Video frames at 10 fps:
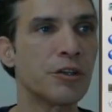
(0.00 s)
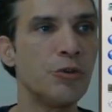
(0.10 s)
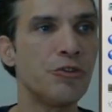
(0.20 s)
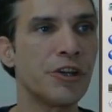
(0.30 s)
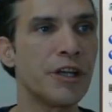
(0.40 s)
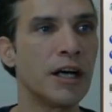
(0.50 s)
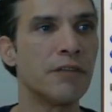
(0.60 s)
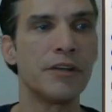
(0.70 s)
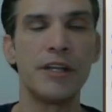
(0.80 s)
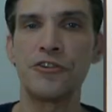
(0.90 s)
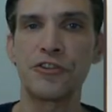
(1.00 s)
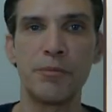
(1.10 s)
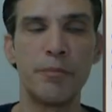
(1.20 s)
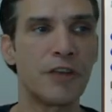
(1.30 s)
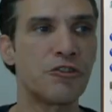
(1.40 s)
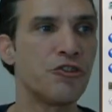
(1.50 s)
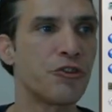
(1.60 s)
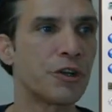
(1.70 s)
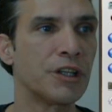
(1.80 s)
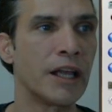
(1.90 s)
inclusion of an instant
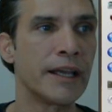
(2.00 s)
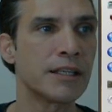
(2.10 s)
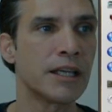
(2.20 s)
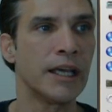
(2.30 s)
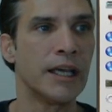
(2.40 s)
messenger client.